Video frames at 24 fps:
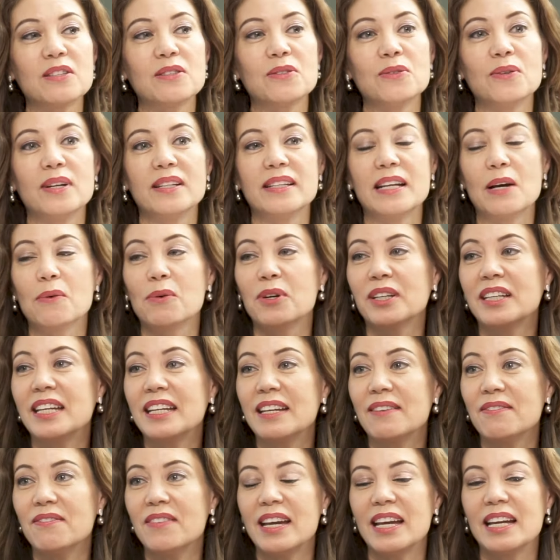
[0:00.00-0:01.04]
into a
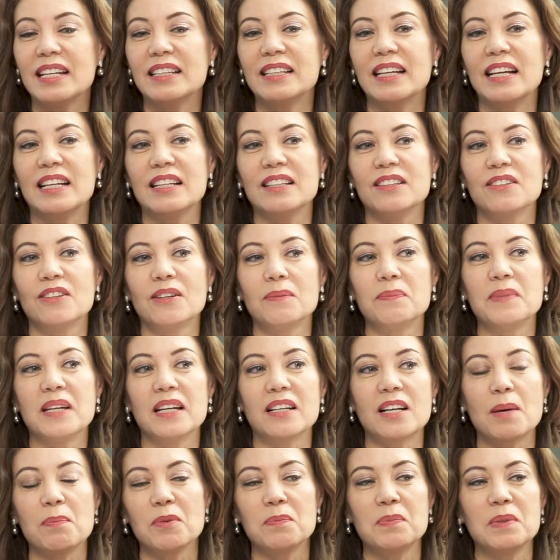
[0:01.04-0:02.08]
networking event and there'll be
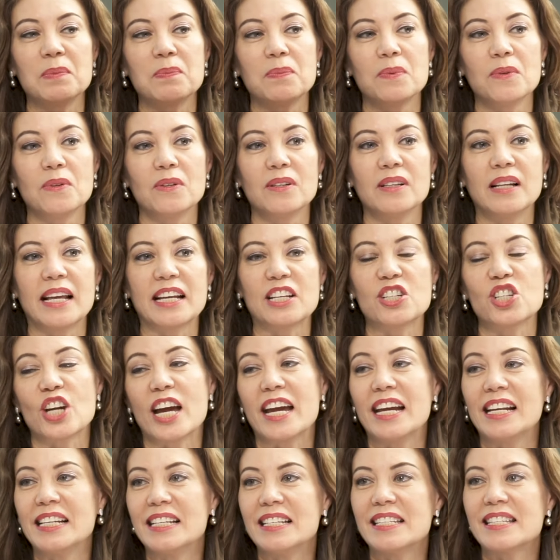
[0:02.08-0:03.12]
a couple of people like
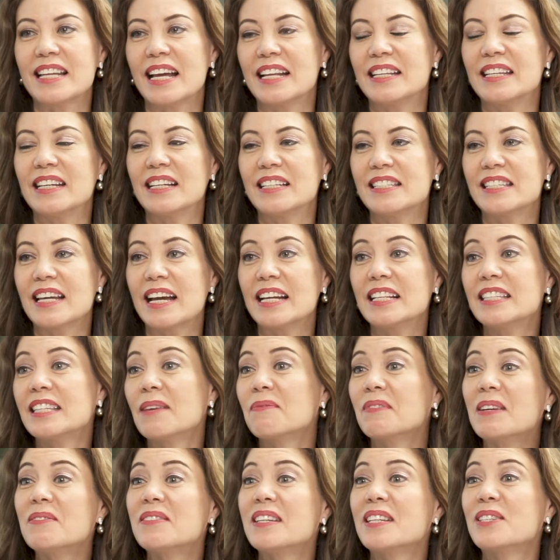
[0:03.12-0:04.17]
shyly standing aside.
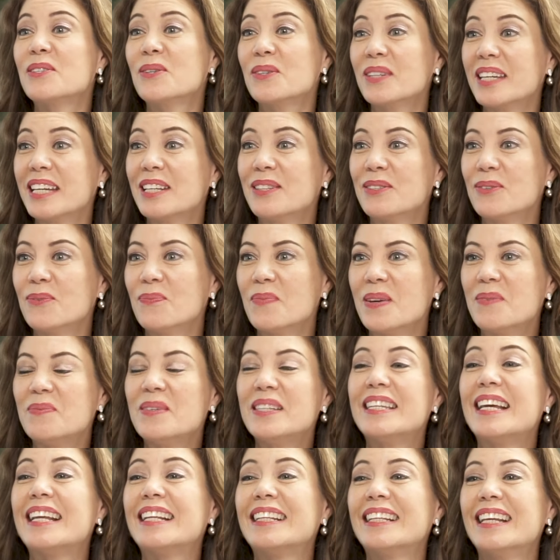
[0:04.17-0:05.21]
Sometimes it's okay to
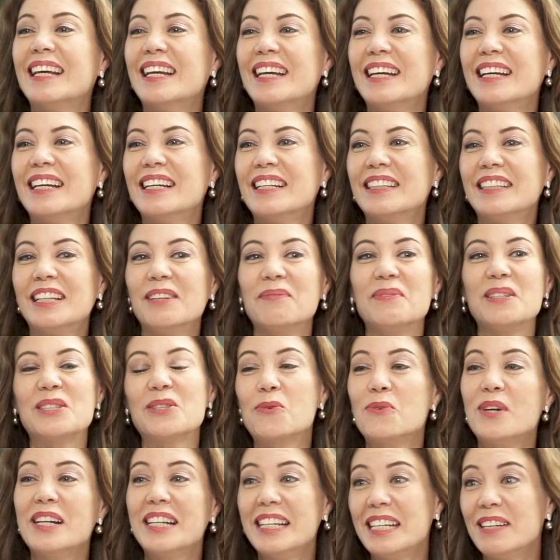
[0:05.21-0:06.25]
maybe then they'll be
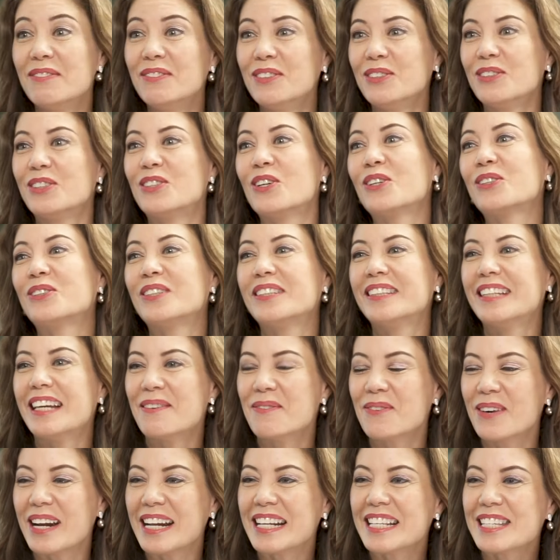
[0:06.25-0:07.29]
so relieved that you talk to
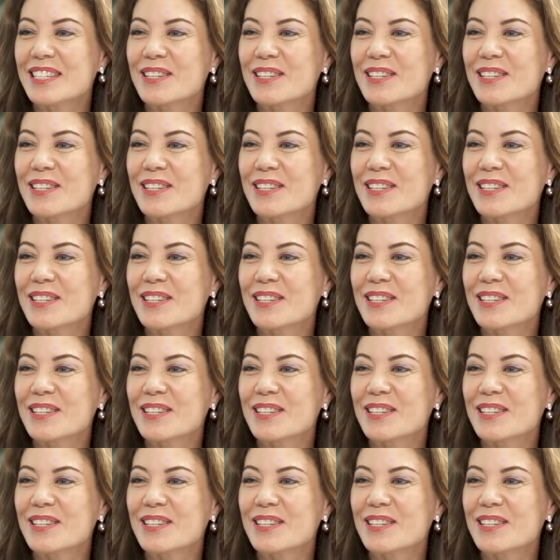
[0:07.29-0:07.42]
them, right?